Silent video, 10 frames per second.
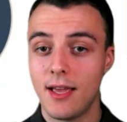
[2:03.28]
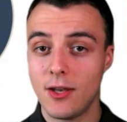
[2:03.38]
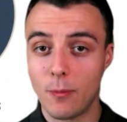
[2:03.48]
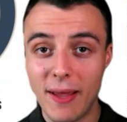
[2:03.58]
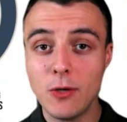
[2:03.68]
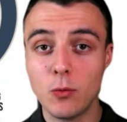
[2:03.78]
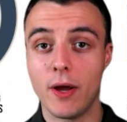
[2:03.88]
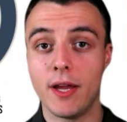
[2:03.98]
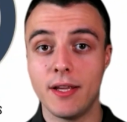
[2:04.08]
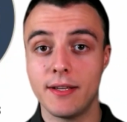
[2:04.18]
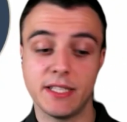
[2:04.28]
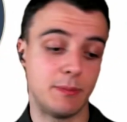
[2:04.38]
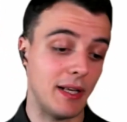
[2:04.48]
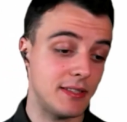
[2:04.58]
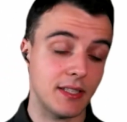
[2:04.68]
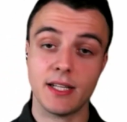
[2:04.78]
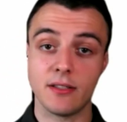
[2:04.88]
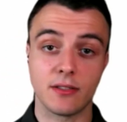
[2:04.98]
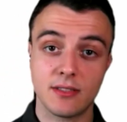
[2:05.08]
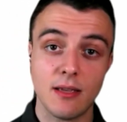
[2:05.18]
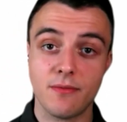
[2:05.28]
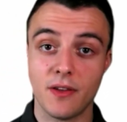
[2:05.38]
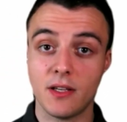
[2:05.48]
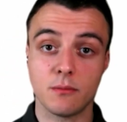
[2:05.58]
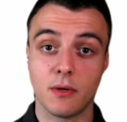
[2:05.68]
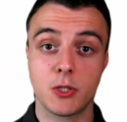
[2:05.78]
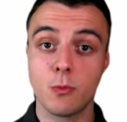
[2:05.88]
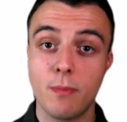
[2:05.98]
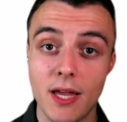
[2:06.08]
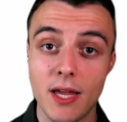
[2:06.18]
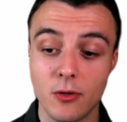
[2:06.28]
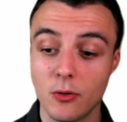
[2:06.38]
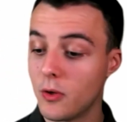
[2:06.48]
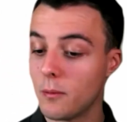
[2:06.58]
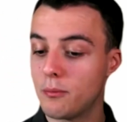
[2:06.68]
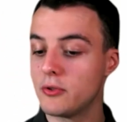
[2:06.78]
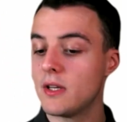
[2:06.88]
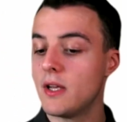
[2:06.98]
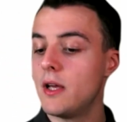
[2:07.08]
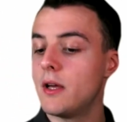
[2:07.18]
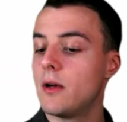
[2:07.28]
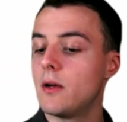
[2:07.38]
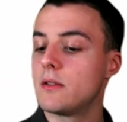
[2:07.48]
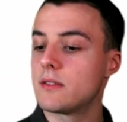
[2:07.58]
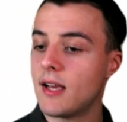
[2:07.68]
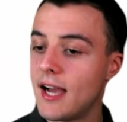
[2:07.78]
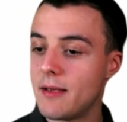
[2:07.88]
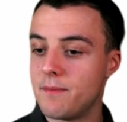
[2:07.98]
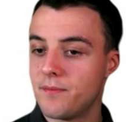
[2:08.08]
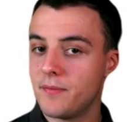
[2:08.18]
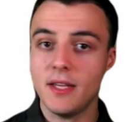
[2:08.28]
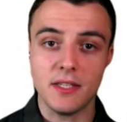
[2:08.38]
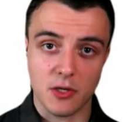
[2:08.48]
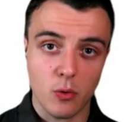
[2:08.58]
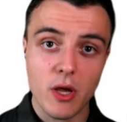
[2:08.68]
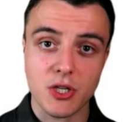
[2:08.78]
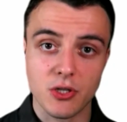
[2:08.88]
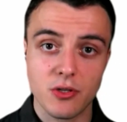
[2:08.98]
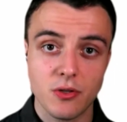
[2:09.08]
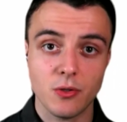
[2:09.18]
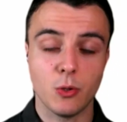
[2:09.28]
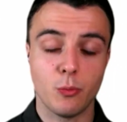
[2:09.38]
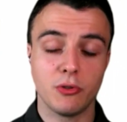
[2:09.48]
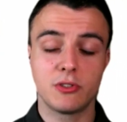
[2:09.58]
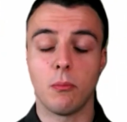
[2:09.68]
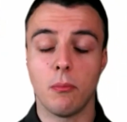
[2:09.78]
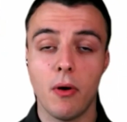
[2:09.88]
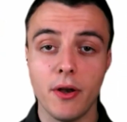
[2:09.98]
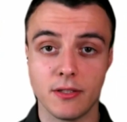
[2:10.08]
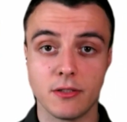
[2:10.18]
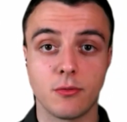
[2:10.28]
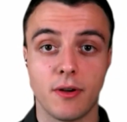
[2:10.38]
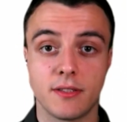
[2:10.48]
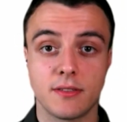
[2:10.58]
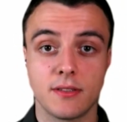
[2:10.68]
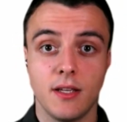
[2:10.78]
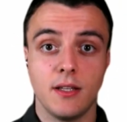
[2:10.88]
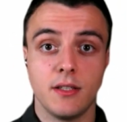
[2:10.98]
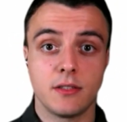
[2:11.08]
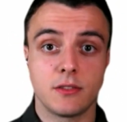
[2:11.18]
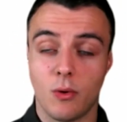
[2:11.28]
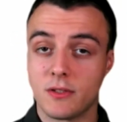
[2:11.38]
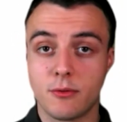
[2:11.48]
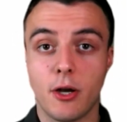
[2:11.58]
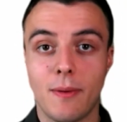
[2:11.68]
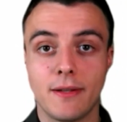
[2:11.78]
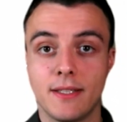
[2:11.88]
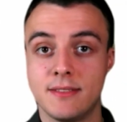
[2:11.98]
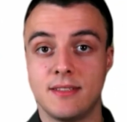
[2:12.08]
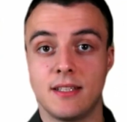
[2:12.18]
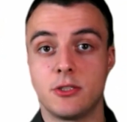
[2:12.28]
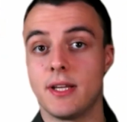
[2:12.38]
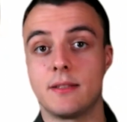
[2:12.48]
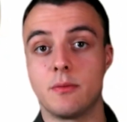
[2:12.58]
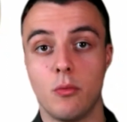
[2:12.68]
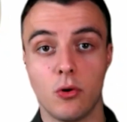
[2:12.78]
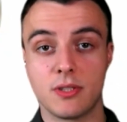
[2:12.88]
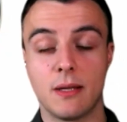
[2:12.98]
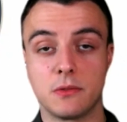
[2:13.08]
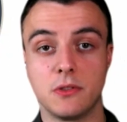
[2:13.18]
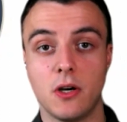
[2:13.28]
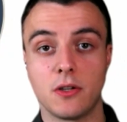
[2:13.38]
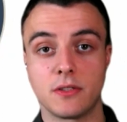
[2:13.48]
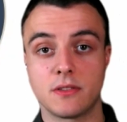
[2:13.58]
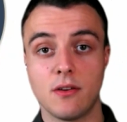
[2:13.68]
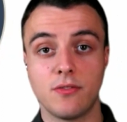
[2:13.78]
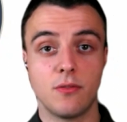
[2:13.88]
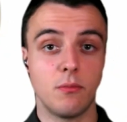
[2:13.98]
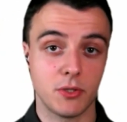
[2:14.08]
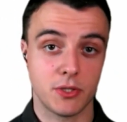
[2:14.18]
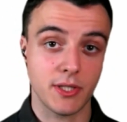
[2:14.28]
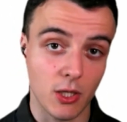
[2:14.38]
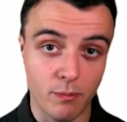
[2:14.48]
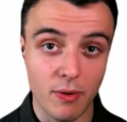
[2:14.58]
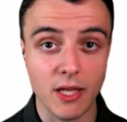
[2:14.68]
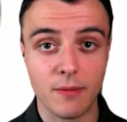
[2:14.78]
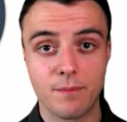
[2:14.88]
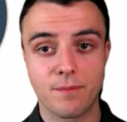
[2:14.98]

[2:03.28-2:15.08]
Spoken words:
The paid way is basically the same thing, but you pay. You do not put time in the equation, you put some money into it. So what's great about this is that you get more time to do other stuff, but you get to pay.